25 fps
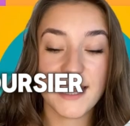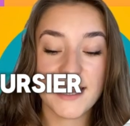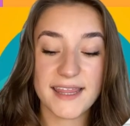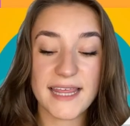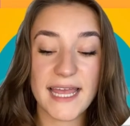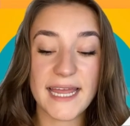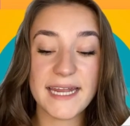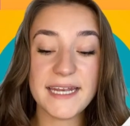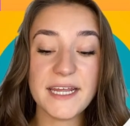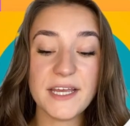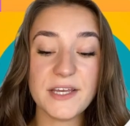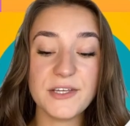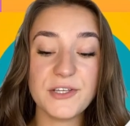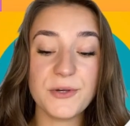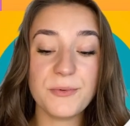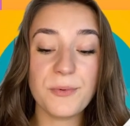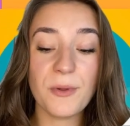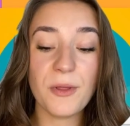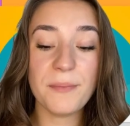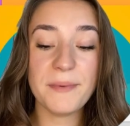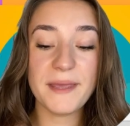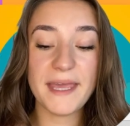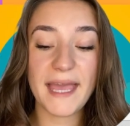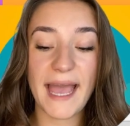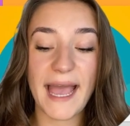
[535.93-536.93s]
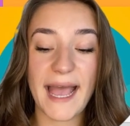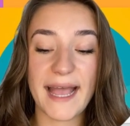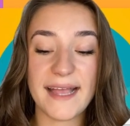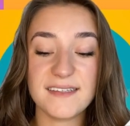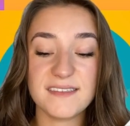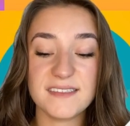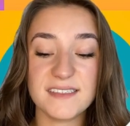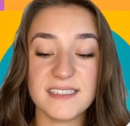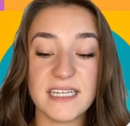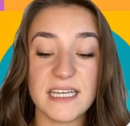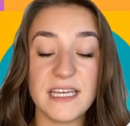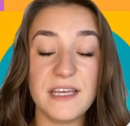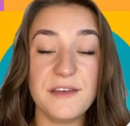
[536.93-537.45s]
Then you will be
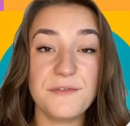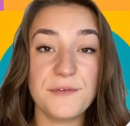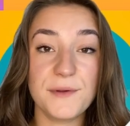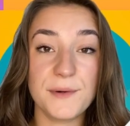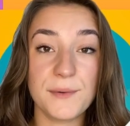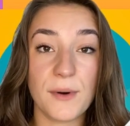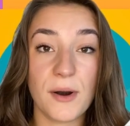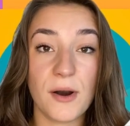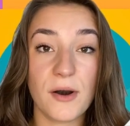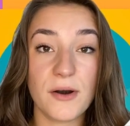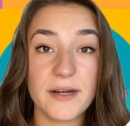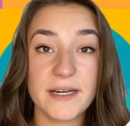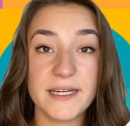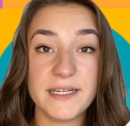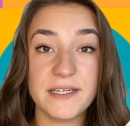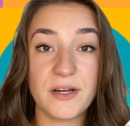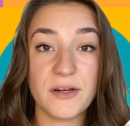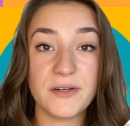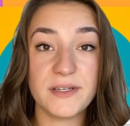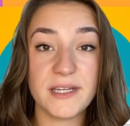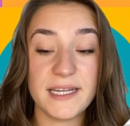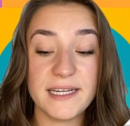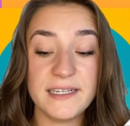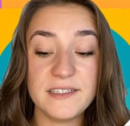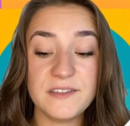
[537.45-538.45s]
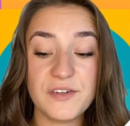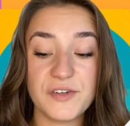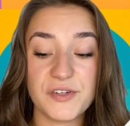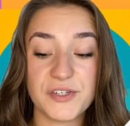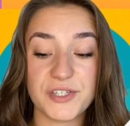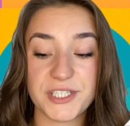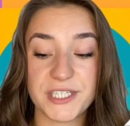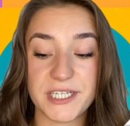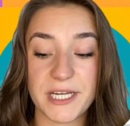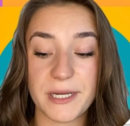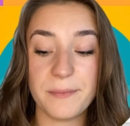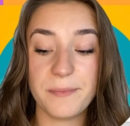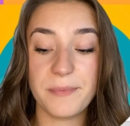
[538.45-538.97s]
asked if you are in an
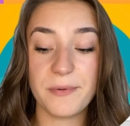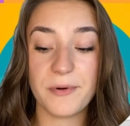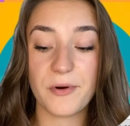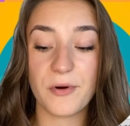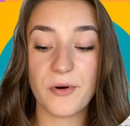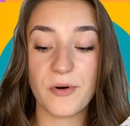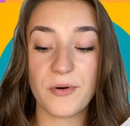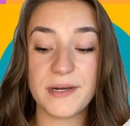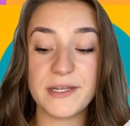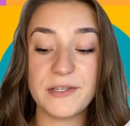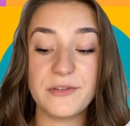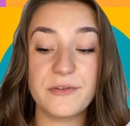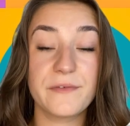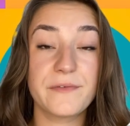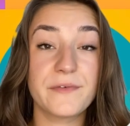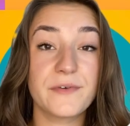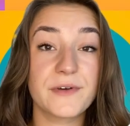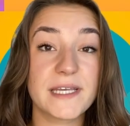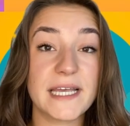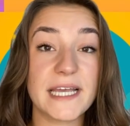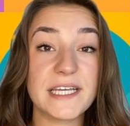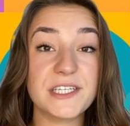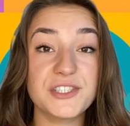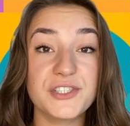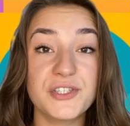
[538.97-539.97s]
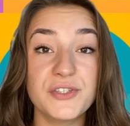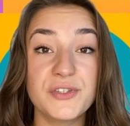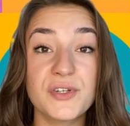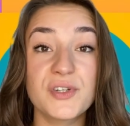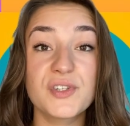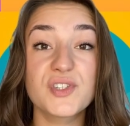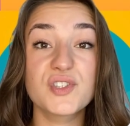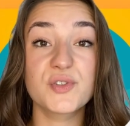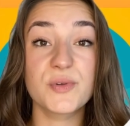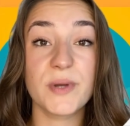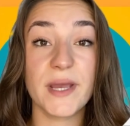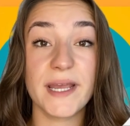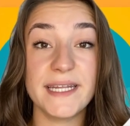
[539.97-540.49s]
internship or in a
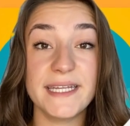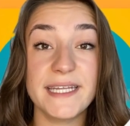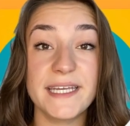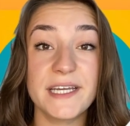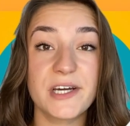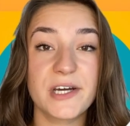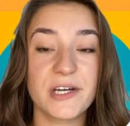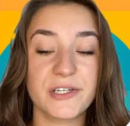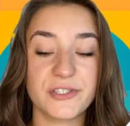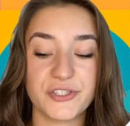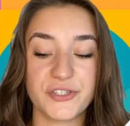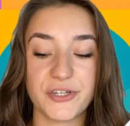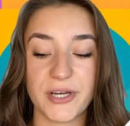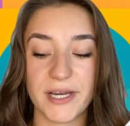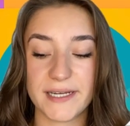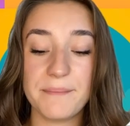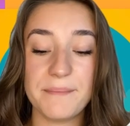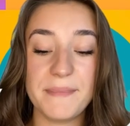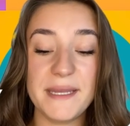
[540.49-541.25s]
vocational training contract,